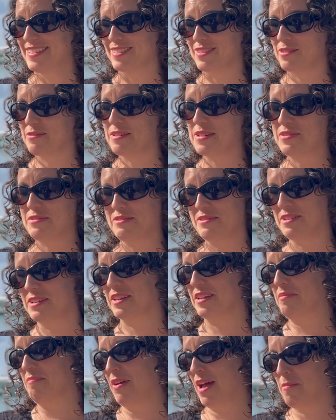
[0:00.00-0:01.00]
So when you
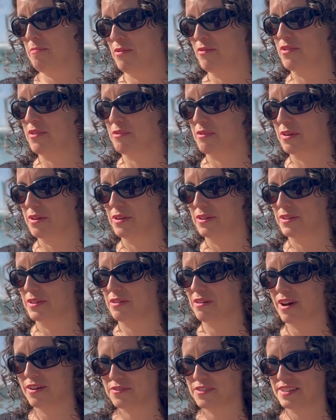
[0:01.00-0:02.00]
look at a map of the world,
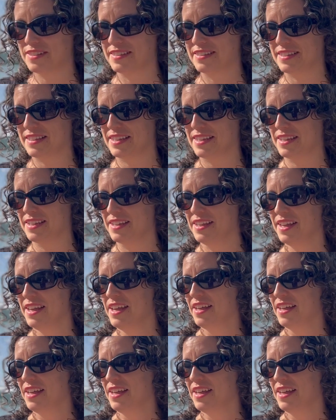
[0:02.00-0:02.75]
you often see